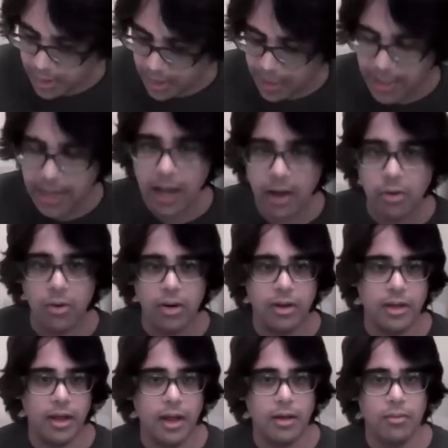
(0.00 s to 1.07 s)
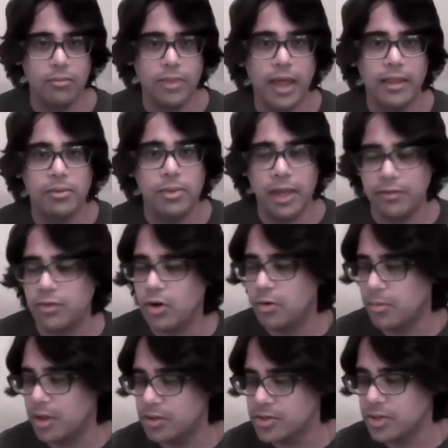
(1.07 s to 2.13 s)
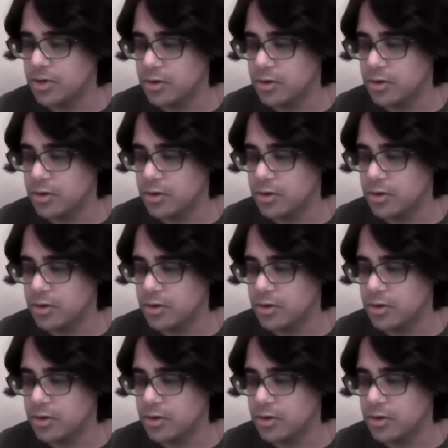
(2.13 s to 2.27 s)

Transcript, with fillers: And now, uh, now that we have cohomology